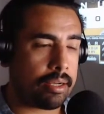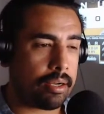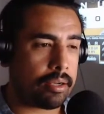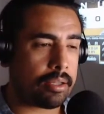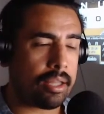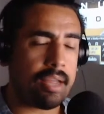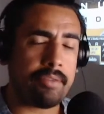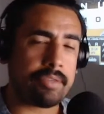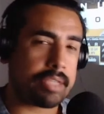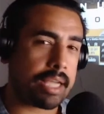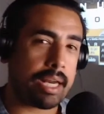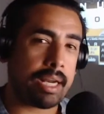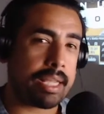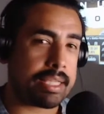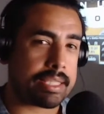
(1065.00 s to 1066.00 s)
Ankalaev is the
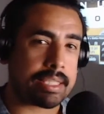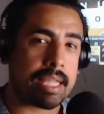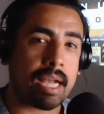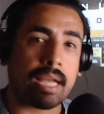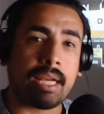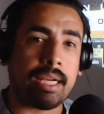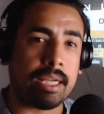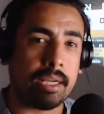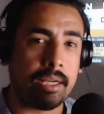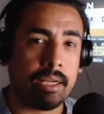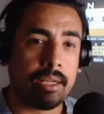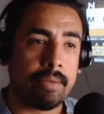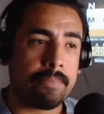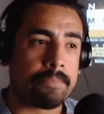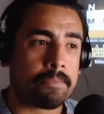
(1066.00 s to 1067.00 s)
kind of guy that's not going to
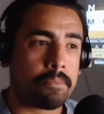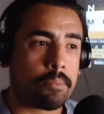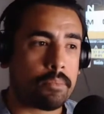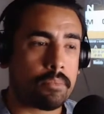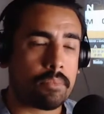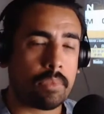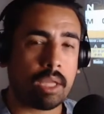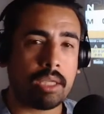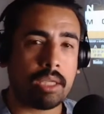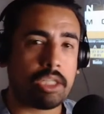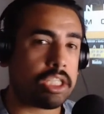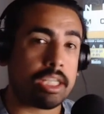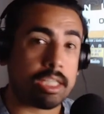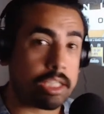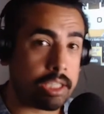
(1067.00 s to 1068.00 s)

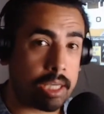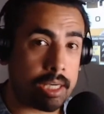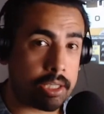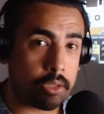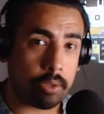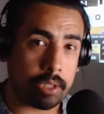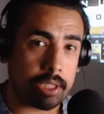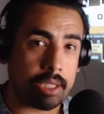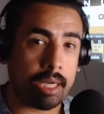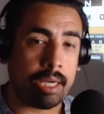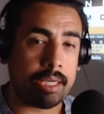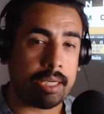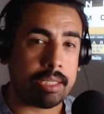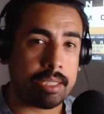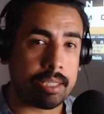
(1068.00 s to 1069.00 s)
just exchange to
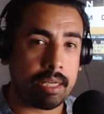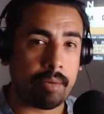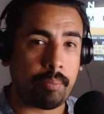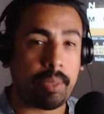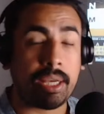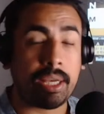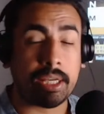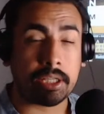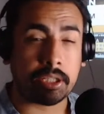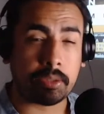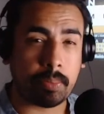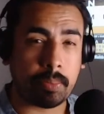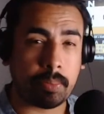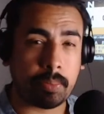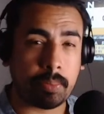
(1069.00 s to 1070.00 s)
exchange. He's going to pick his
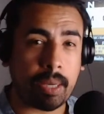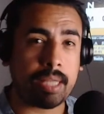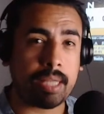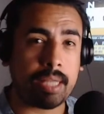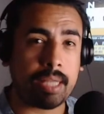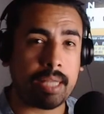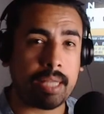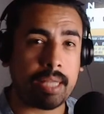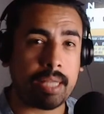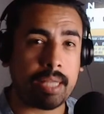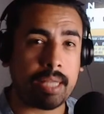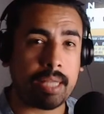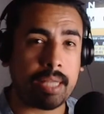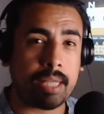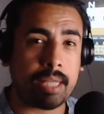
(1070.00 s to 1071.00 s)
spots. He's going
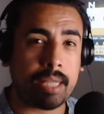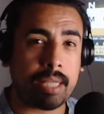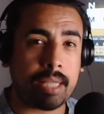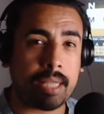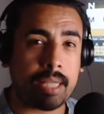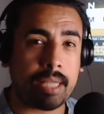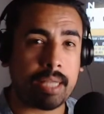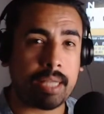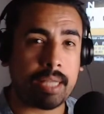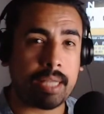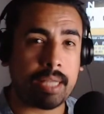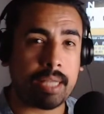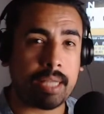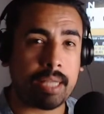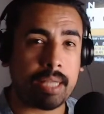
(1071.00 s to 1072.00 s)
to look to
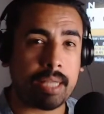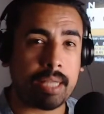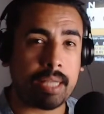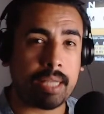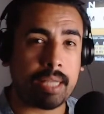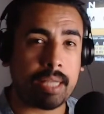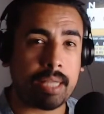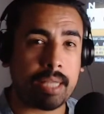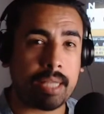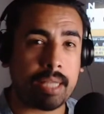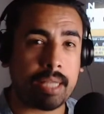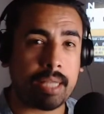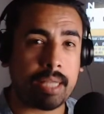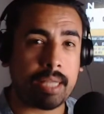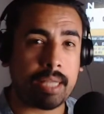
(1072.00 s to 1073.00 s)
control the
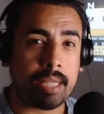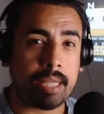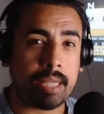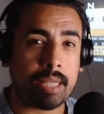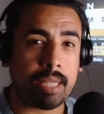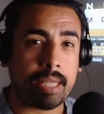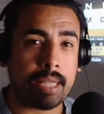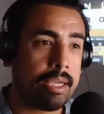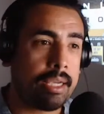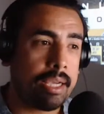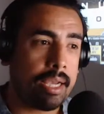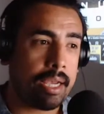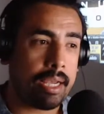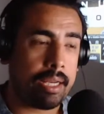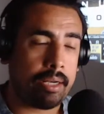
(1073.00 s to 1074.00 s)
distance
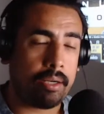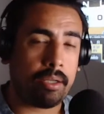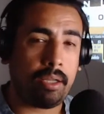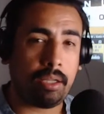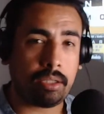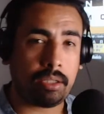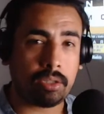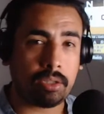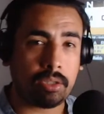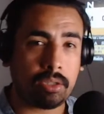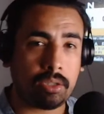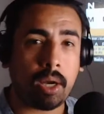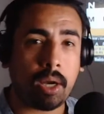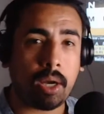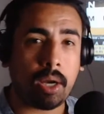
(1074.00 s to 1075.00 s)
and look to
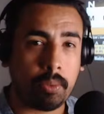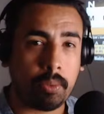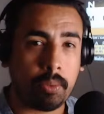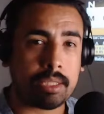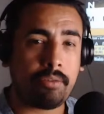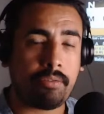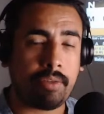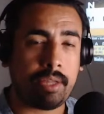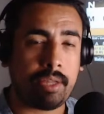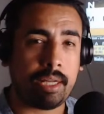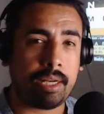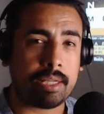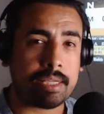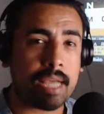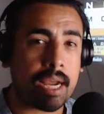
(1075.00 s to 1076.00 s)
walk you into stuff and
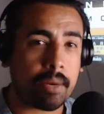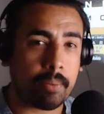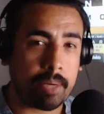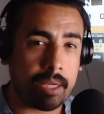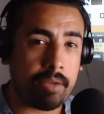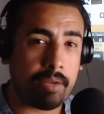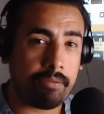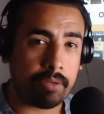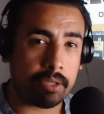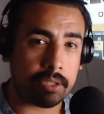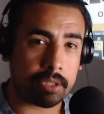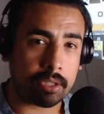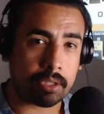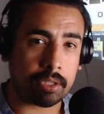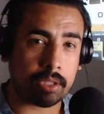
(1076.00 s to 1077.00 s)
then attack when he
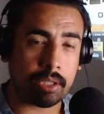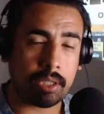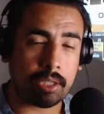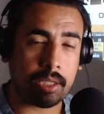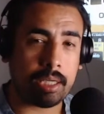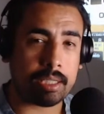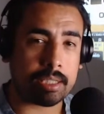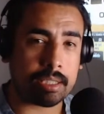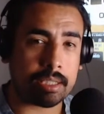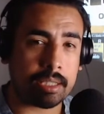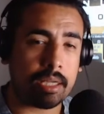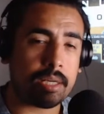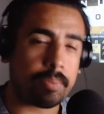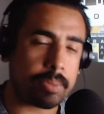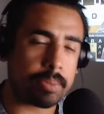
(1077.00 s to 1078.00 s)
feels it's the
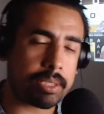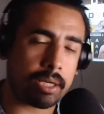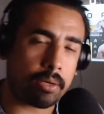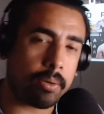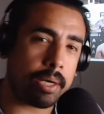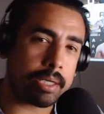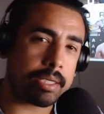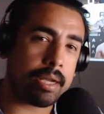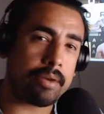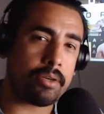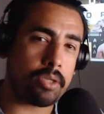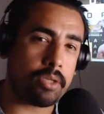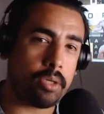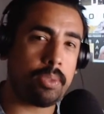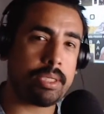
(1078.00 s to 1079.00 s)
100% correct time
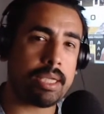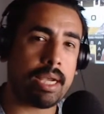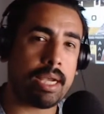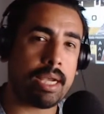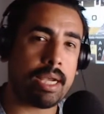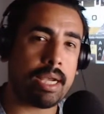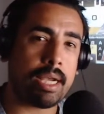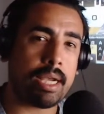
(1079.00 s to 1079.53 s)
to attack.